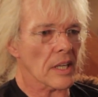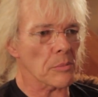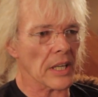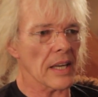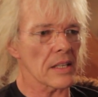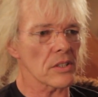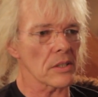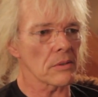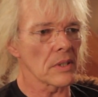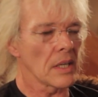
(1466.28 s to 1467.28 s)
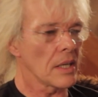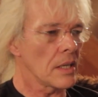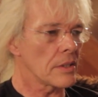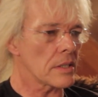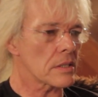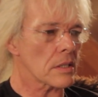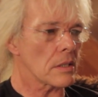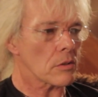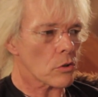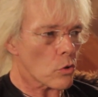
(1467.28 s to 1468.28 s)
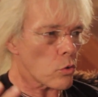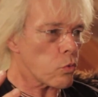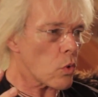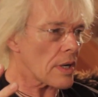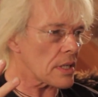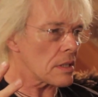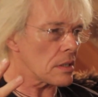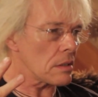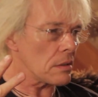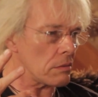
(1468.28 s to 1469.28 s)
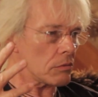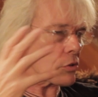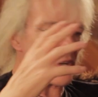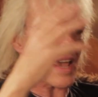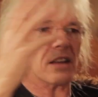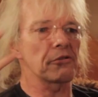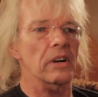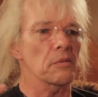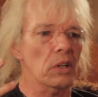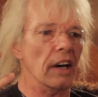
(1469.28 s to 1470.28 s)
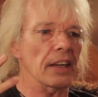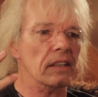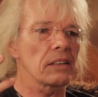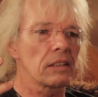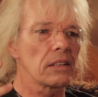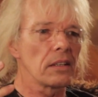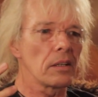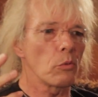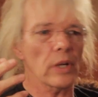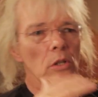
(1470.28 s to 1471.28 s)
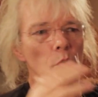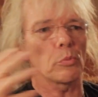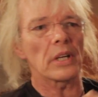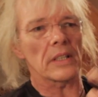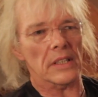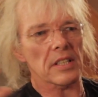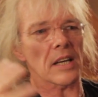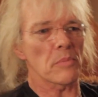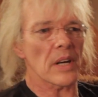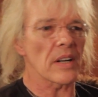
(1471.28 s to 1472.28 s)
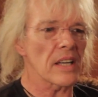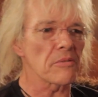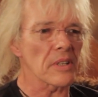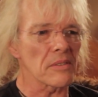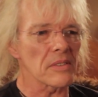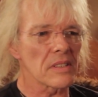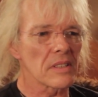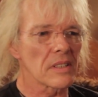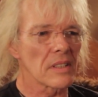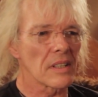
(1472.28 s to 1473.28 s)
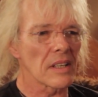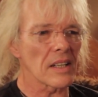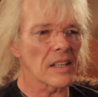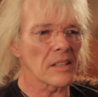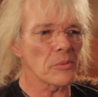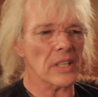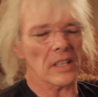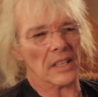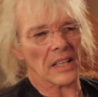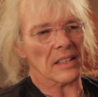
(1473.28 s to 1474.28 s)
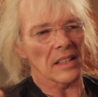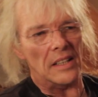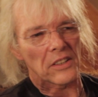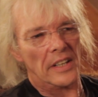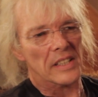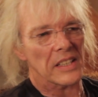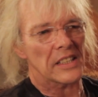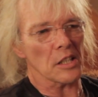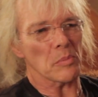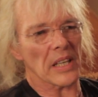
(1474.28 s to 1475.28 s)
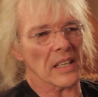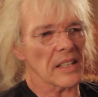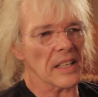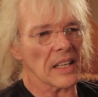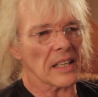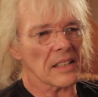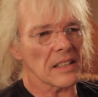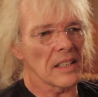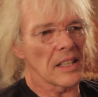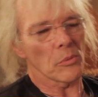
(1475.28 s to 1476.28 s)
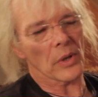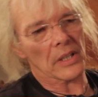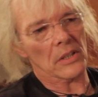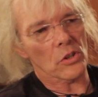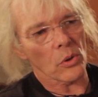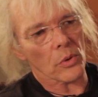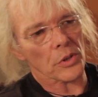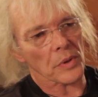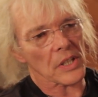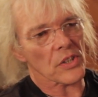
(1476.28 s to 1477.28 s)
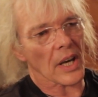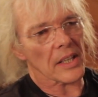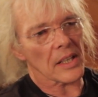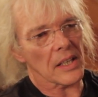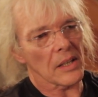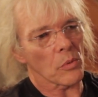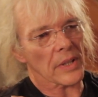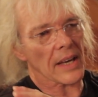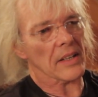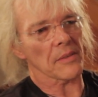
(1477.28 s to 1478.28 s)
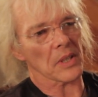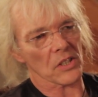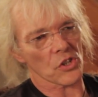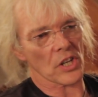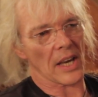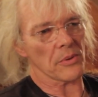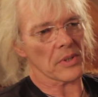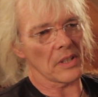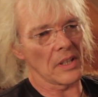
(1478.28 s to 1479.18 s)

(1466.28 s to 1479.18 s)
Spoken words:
coming at you that's quite sort of headphone-like. We can all be in the same pair of headphones. We can get 90 dB at the ear. We can talk to each other without having to shout.